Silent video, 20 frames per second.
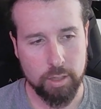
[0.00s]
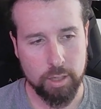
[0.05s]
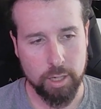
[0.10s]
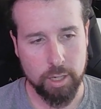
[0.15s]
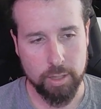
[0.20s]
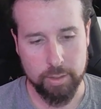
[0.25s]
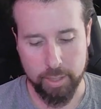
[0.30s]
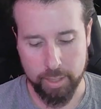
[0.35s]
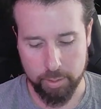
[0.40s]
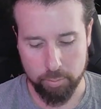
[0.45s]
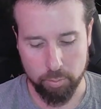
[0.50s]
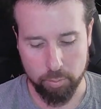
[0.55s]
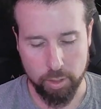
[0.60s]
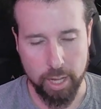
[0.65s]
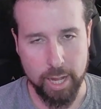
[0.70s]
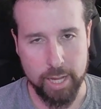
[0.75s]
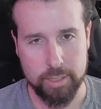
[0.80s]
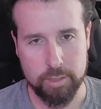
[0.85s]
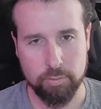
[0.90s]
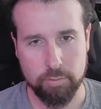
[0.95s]
And then it will
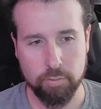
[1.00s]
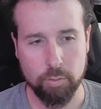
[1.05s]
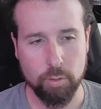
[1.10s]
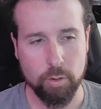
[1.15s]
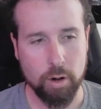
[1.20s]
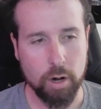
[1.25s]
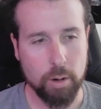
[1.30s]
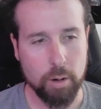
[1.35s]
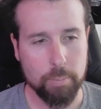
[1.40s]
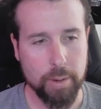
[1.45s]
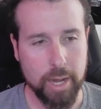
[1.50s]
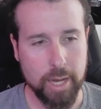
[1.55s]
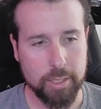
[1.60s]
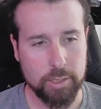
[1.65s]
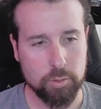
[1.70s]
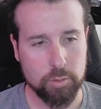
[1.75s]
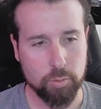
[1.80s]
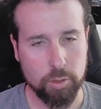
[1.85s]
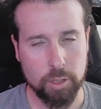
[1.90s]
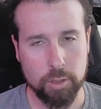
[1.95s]
ask for our
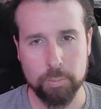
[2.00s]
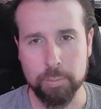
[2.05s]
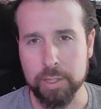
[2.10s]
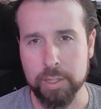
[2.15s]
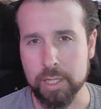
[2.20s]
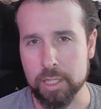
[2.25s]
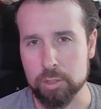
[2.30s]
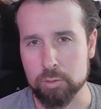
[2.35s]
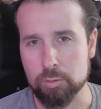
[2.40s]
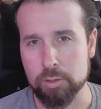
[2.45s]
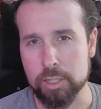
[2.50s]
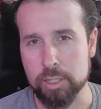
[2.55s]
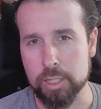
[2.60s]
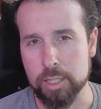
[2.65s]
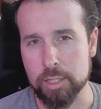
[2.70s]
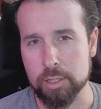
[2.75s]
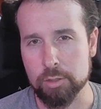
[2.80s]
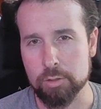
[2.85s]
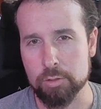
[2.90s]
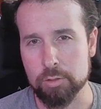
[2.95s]
password because we
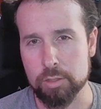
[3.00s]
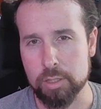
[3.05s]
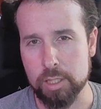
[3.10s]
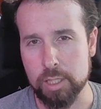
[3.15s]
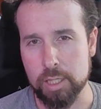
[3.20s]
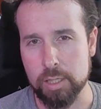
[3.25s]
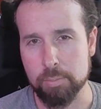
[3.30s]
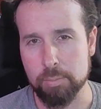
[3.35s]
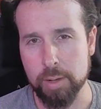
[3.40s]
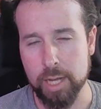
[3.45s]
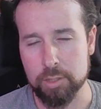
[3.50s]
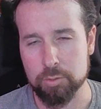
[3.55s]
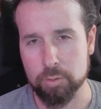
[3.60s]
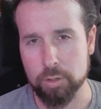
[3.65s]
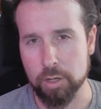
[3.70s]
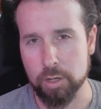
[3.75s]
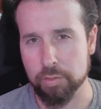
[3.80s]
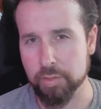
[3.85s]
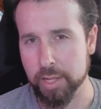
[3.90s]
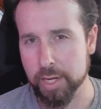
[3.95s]
did use the
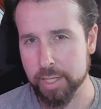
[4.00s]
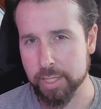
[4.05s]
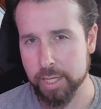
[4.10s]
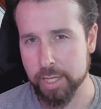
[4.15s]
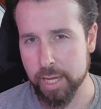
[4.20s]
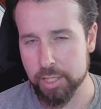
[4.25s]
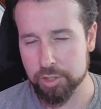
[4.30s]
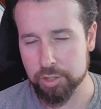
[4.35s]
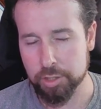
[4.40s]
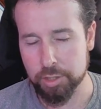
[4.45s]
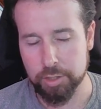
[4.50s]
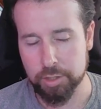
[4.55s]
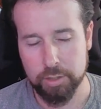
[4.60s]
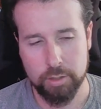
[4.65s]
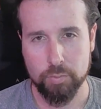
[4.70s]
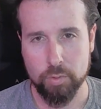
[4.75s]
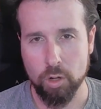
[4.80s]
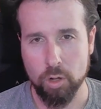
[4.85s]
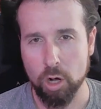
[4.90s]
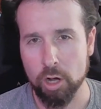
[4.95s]
password authentication
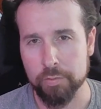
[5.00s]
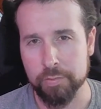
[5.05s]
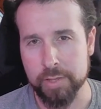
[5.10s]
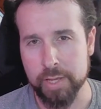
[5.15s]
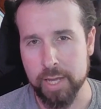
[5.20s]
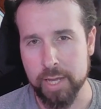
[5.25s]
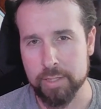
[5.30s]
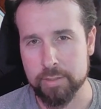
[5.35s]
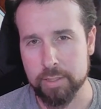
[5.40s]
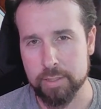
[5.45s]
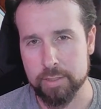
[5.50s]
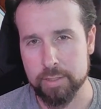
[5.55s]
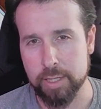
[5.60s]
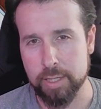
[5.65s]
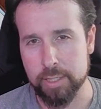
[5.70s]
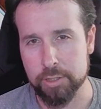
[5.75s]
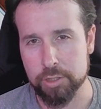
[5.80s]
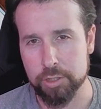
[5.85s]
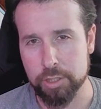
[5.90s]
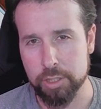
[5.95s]
on the
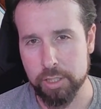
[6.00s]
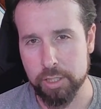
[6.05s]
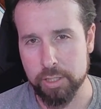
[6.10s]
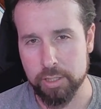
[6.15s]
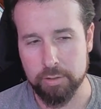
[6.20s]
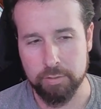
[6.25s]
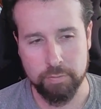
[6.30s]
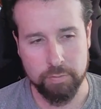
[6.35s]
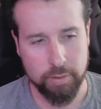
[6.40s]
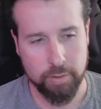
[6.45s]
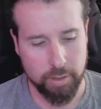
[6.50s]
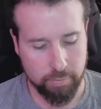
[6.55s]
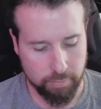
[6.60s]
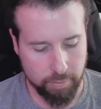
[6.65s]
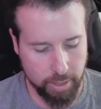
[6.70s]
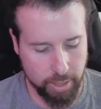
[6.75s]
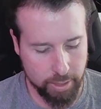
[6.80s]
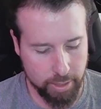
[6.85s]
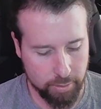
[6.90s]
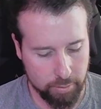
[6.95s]
SSHD config
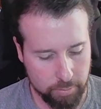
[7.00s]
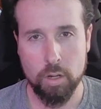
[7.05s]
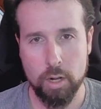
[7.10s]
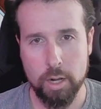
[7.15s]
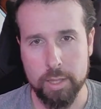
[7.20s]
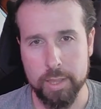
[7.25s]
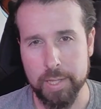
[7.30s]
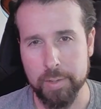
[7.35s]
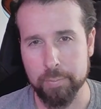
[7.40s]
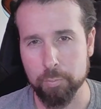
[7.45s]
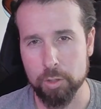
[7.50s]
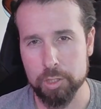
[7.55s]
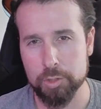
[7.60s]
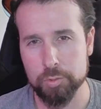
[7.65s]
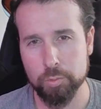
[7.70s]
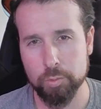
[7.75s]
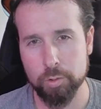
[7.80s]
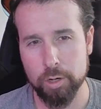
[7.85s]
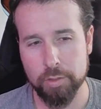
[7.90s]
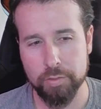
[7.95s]
file. And then once
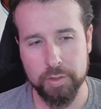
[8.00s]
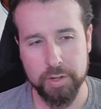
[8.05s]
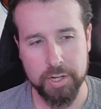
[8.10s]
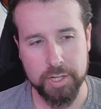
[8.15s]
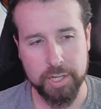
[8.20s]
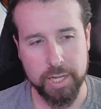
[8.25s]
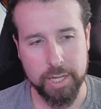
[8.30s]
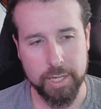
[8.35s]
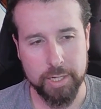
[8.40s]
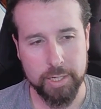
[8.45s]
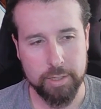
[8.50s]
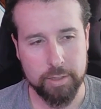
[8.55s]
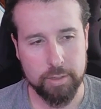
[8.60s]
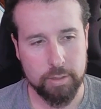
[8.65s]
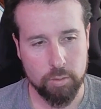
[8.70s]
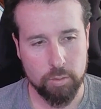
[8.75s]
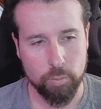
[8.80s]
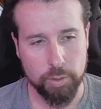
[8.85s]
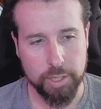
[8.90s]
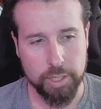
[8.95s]
we're authenticated,
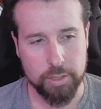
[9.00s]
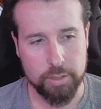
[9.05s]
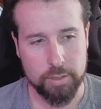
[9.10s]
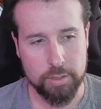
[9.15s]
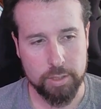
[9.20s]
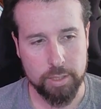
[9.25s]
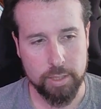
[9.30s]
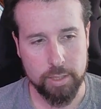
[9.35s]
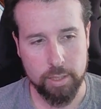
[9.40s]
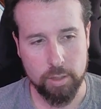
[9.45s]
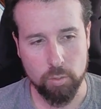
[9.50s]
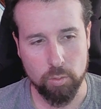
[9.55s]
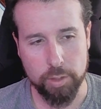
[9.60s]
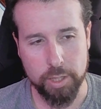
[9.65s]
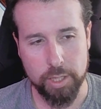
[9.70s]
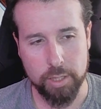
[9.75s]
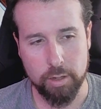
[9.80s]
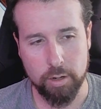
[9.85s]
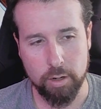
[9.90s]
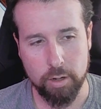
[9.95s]
we can see that
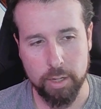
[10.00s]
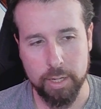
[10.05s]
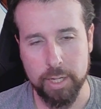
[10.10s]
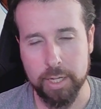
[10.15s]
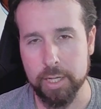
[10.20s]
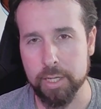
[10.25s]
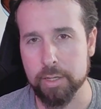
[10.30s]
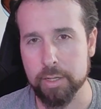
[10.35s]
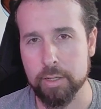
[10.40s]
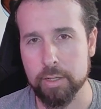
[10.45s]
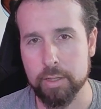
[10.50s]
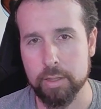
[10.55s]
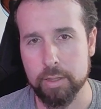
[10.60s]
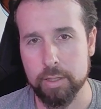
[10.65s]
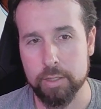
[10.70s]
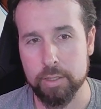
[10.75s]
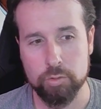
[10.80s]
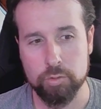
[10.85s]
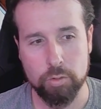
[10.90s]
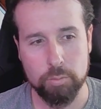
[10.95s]
we are in
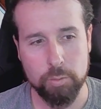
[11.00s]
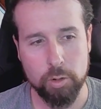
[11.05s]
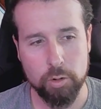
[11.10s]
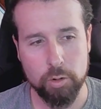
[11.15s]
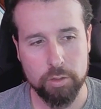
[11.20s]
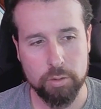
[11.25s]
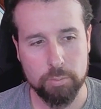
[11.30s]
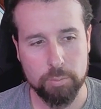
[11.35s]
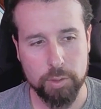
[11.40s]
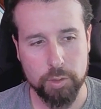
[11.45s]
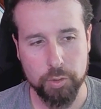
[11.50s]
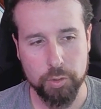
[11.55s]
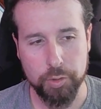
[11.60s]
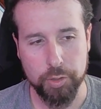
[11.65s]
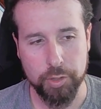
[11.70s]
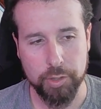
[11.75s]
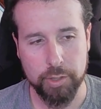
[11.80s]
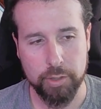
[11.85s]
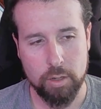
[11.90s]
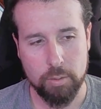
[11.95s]
this remote
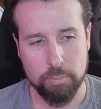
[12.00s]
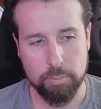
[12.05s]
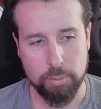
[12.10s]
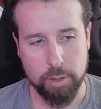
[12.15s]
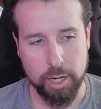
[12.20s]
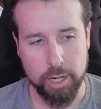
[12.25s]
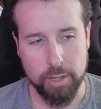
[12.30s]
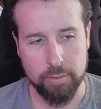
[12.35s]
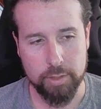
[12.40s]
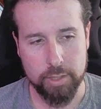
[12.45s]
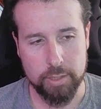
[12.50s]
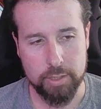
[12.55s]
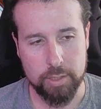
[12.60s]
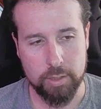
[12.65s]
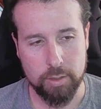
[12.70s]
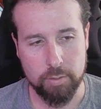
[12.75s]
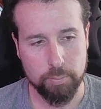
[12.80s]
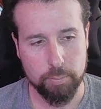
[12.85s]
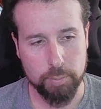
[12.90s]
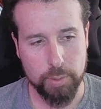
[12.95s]
computer by this
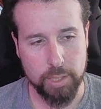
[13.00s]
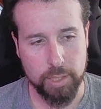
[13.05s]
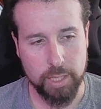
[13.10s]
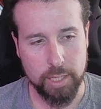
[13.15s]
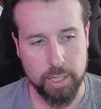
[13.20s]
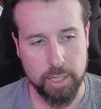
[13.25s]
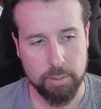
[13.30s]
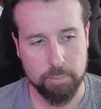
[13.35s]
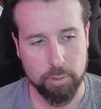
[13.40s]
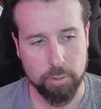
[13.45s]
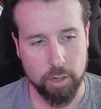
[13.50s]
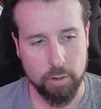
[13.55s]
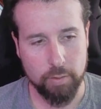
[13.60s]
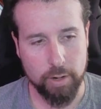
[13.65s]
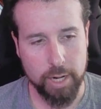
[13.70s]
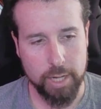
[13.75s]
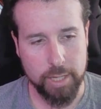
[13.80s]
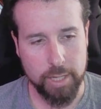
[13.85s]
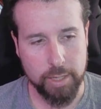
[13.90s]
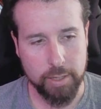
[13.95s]
beginning part
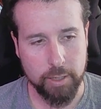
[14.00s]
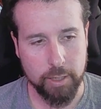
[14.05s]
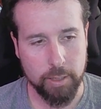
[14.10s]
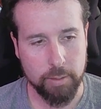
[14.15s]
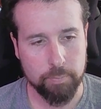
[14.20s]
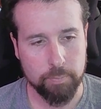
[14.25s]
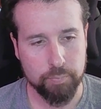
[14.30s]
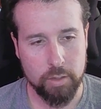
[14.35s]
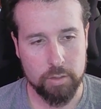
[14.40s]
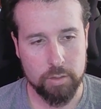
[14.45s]
right here.